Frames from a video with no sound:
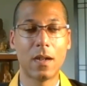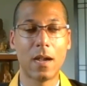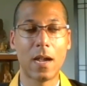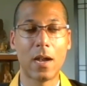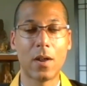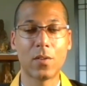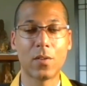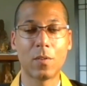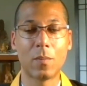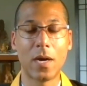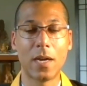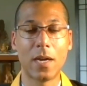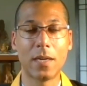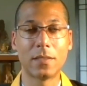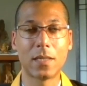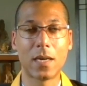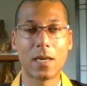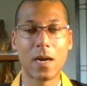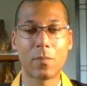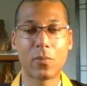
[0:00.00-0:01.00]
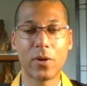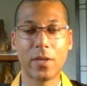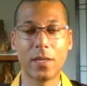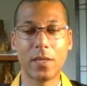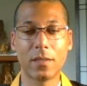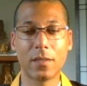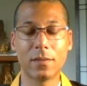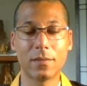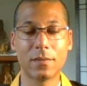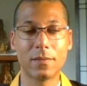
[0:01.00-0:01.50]
how the mind's
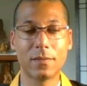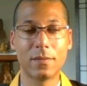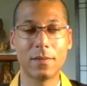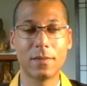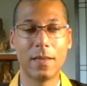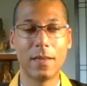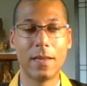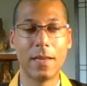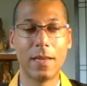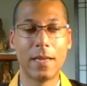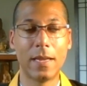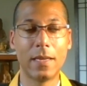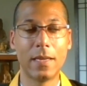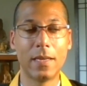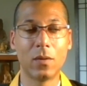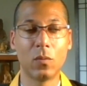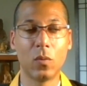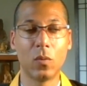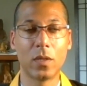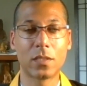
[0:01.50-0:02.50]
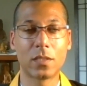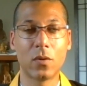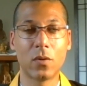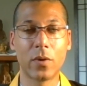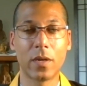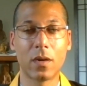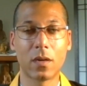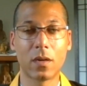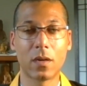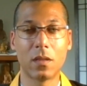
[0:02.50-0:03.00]
operating and what's
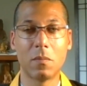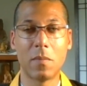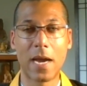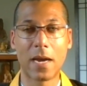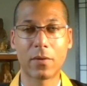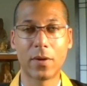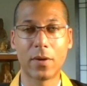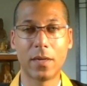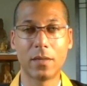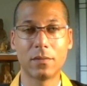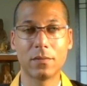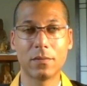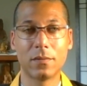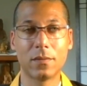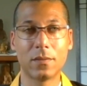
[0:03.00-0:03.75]
going on in the background.